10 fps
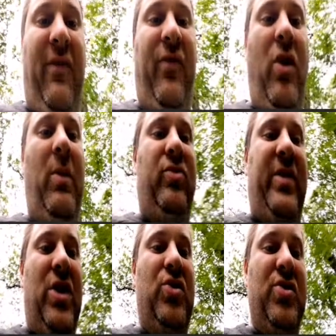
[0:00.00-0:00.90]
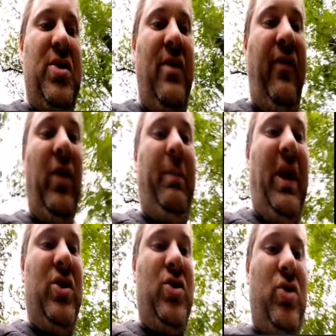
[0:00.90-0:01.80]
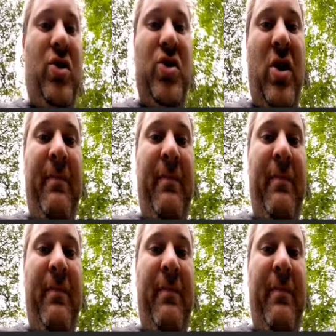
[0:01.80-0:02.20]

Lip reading: formal credentials in the field being discussed,